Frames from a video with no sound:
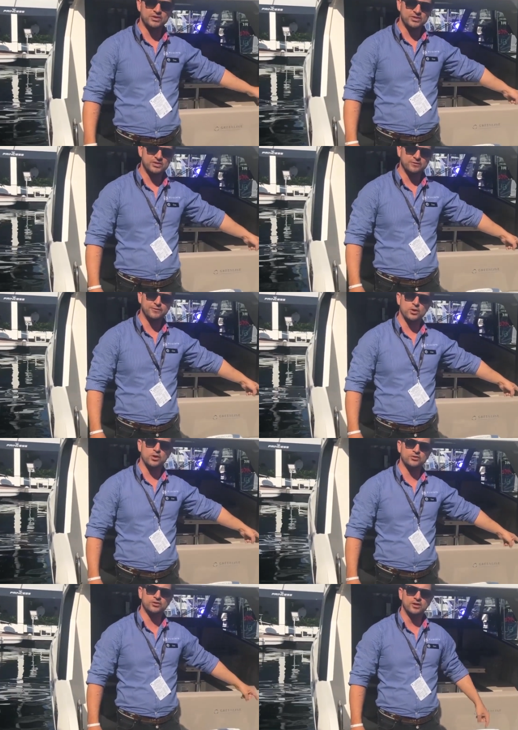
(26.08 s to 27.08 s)
This is a
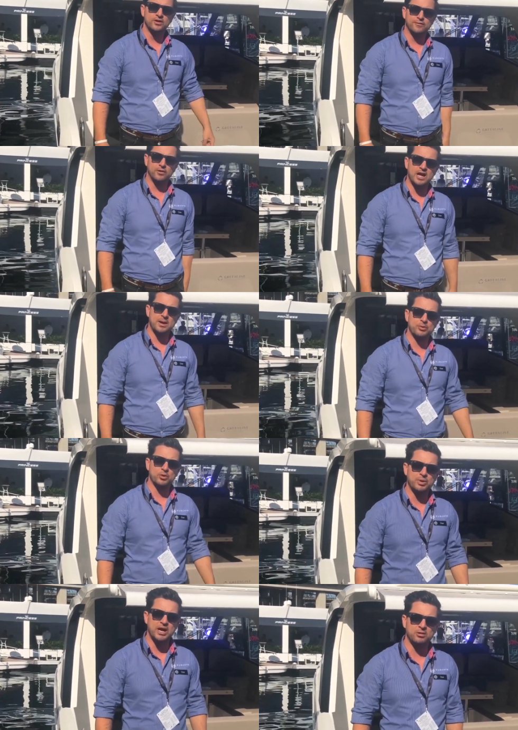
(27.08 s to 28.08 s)
first for an
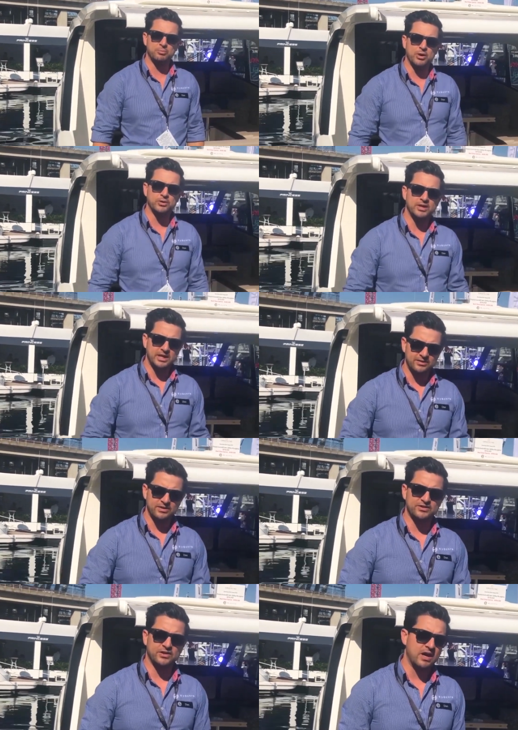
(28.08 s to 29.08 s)
outboard powered boat in
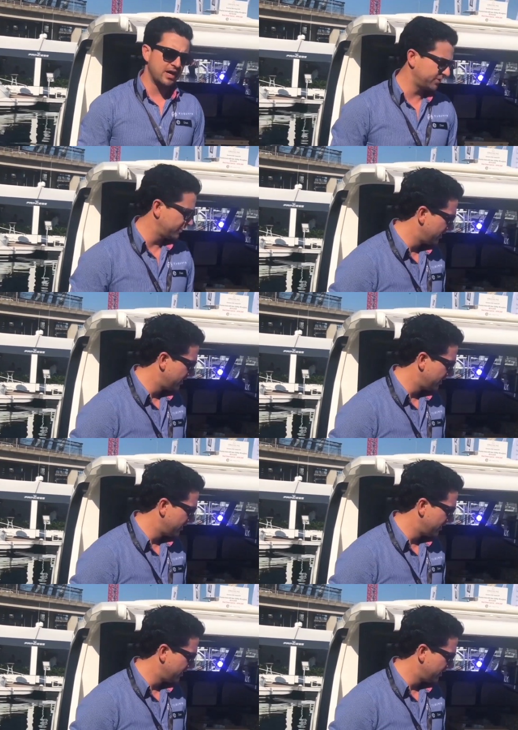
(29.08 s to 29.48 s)
this class.